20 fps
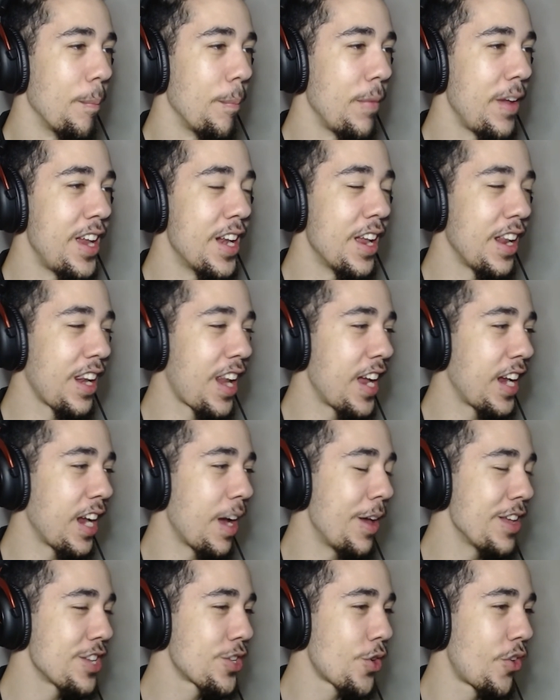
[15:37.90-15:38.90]
in like
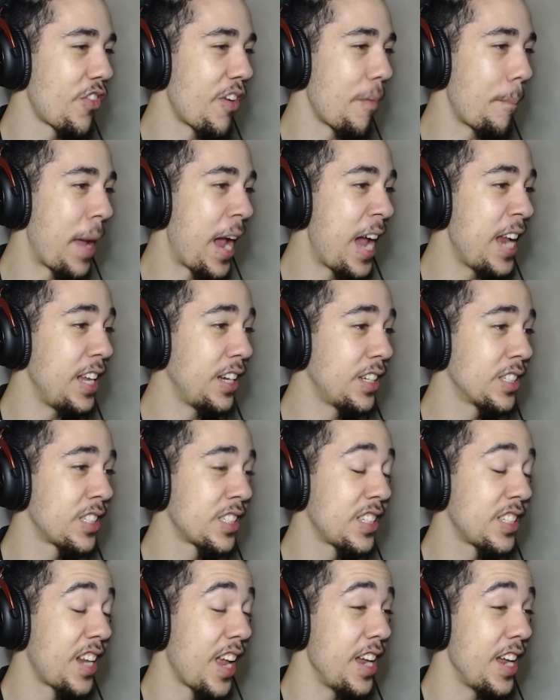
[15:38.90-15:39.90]
a sort of a panic
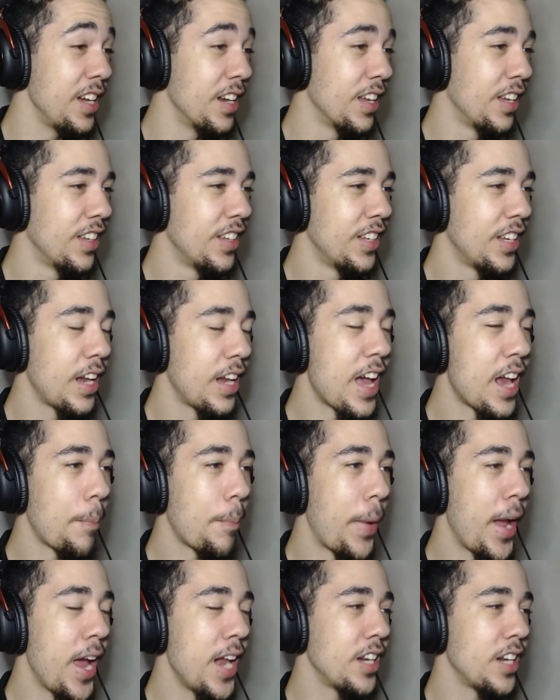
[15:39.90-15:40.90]
state. Not a
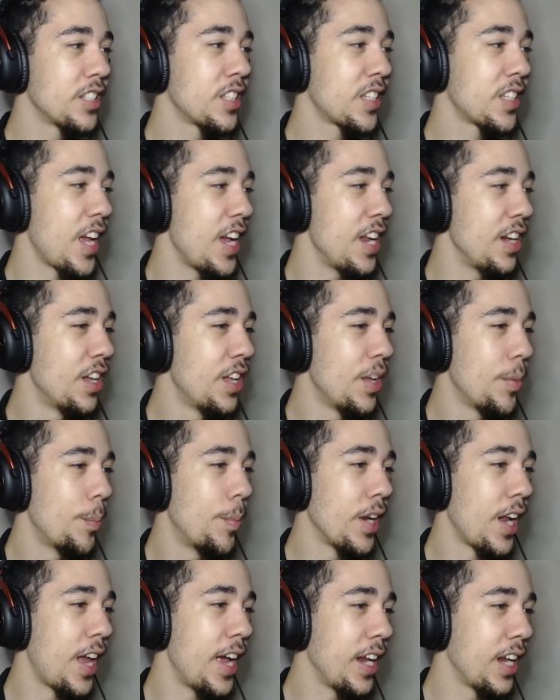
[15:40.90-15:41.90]
panic state,
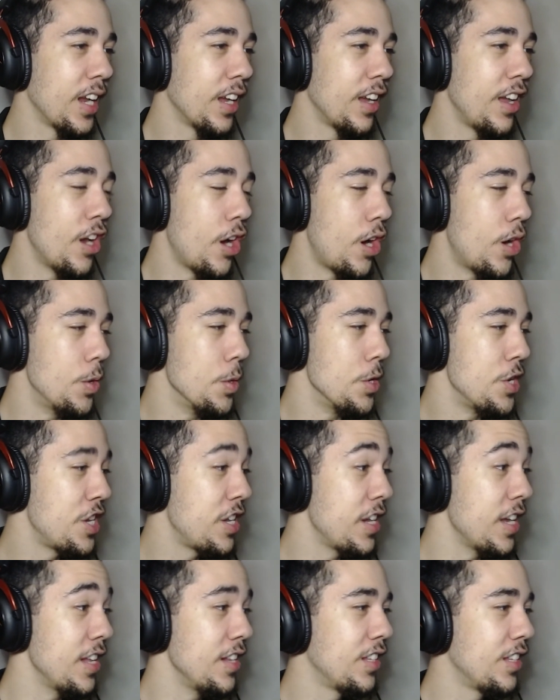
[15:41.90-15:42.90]
but like an oh
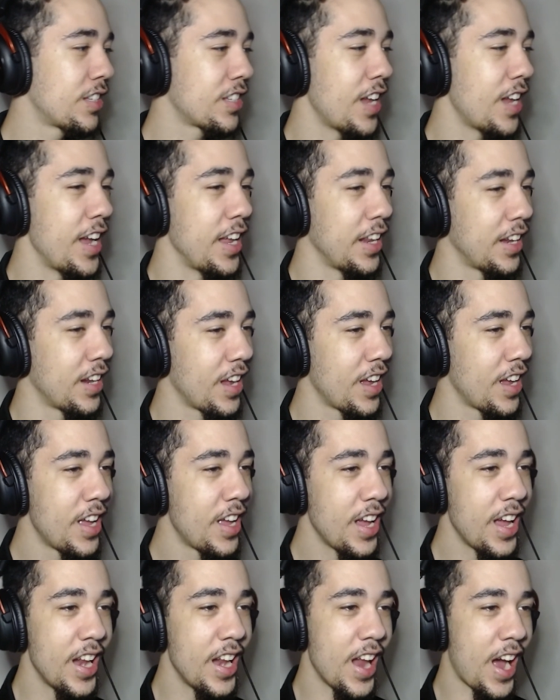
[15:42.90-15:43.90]
shit state.
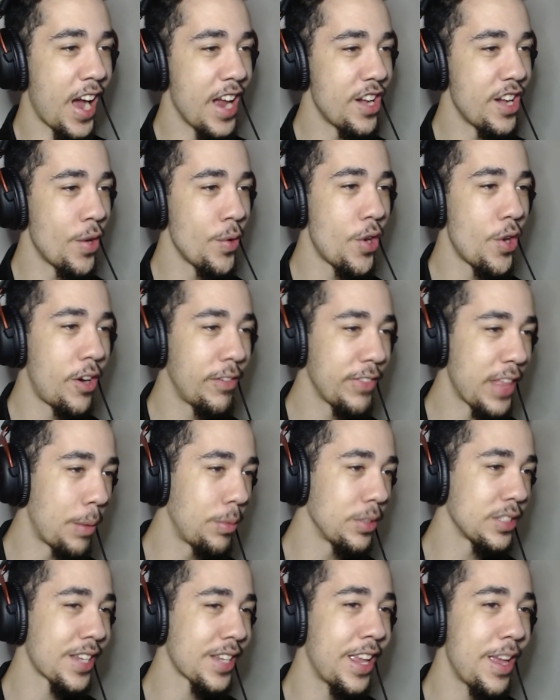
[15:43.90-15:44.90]
And I don't know if that
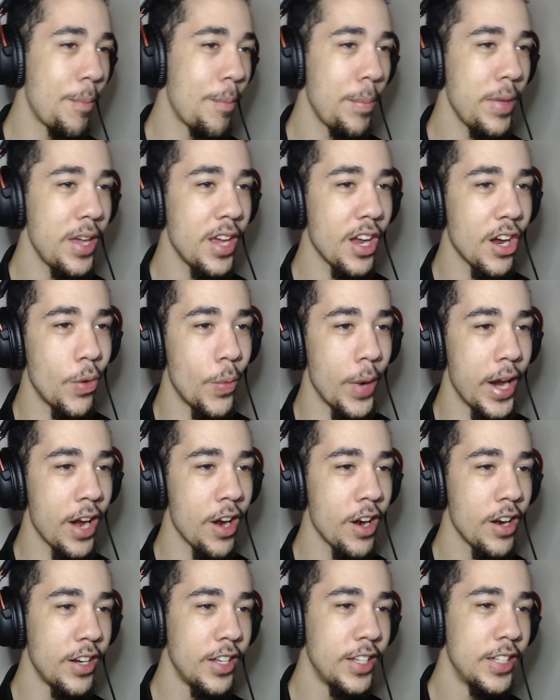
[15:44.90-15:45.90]
was him being
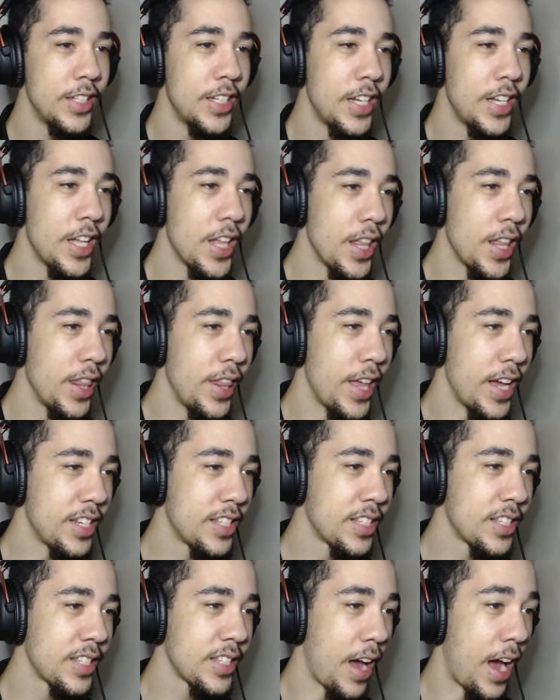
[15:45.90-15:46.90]
aware
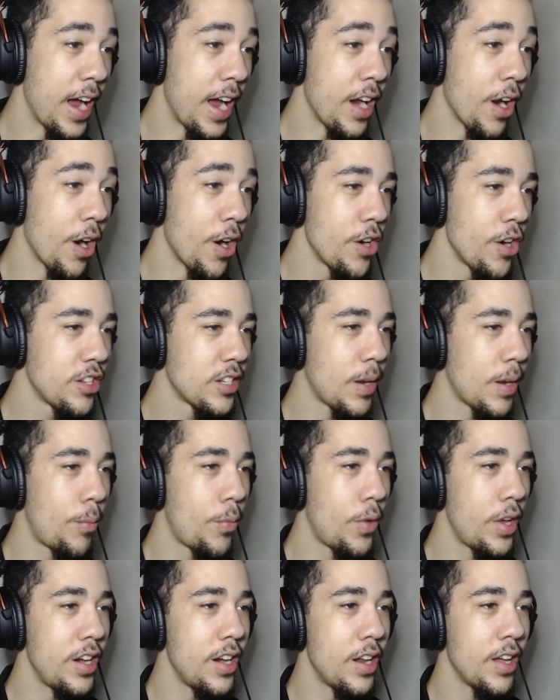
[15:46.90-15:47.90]
that I heard
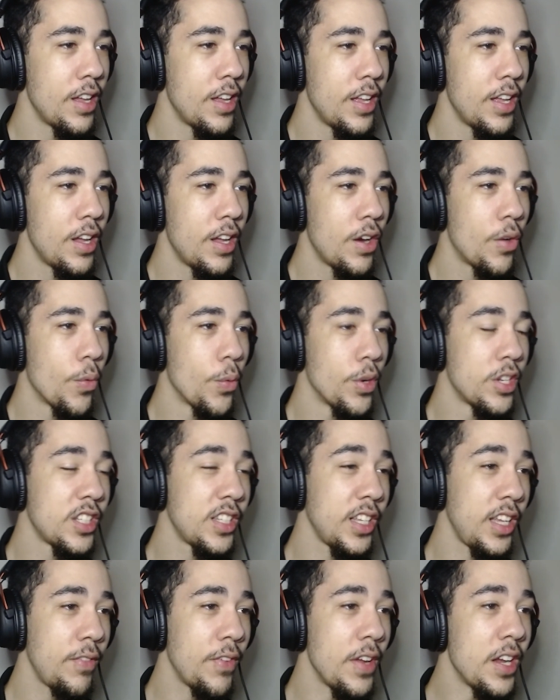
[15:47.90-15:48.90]
someone
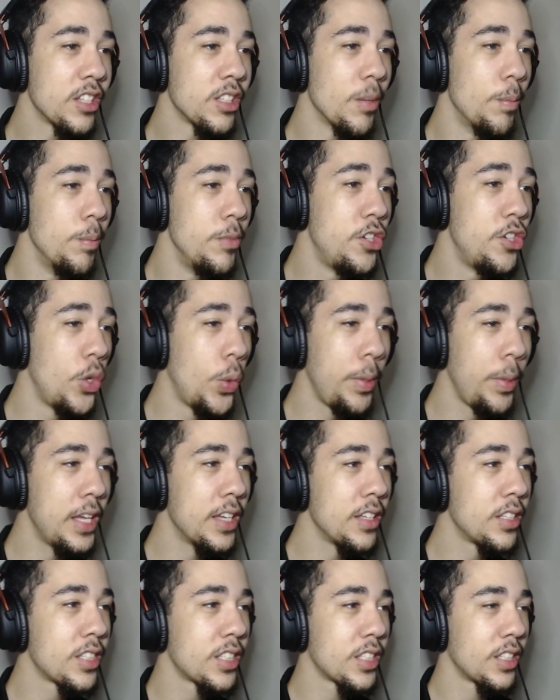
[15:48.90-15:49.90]
receiving some
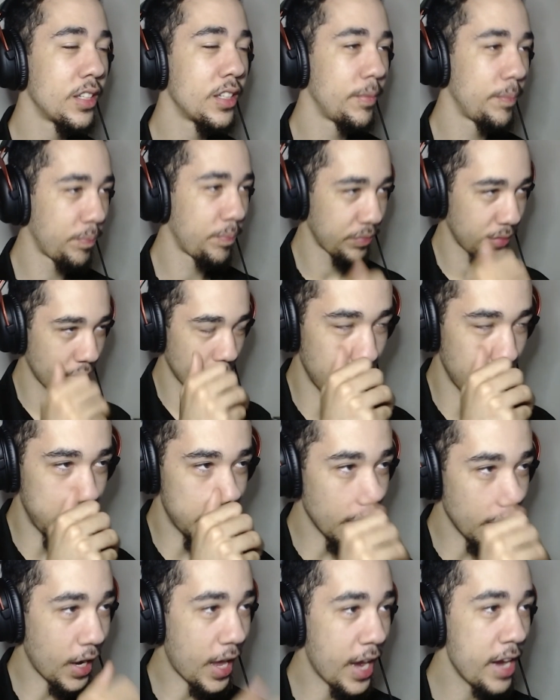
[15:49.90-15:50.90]
dubious,
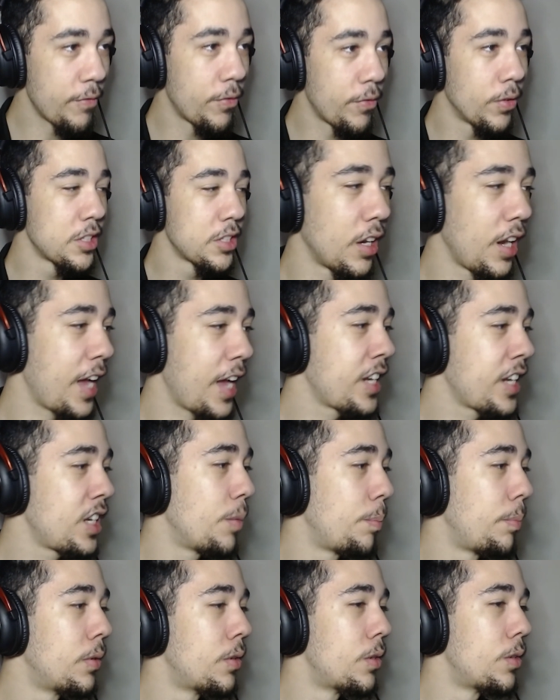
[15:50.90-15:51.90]
delightful,
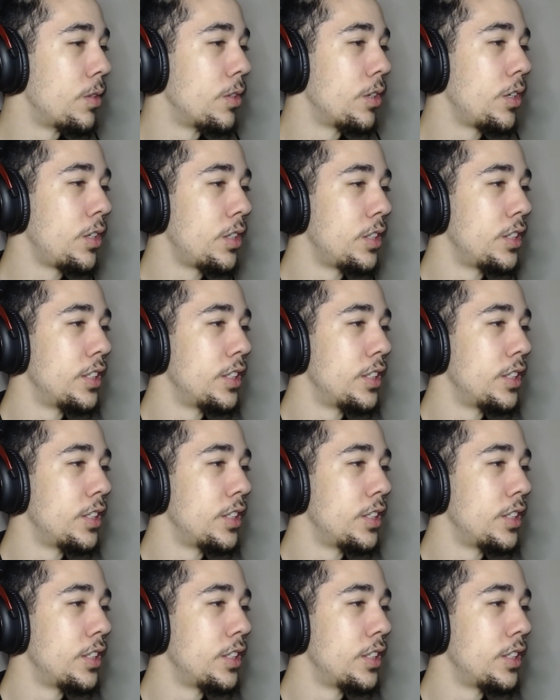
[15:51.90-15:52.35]
delectable